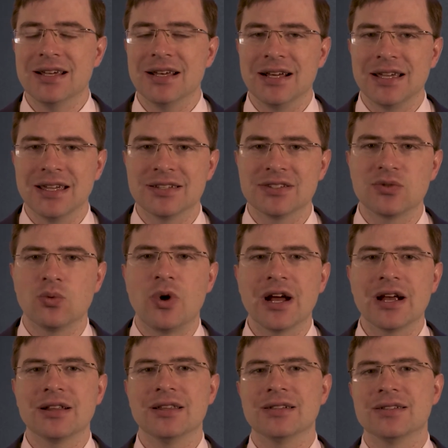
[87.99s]
against
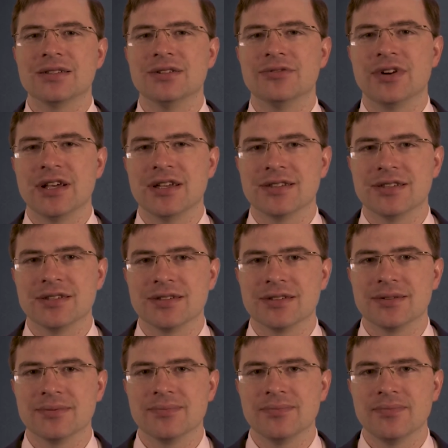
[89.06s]
wireless devices.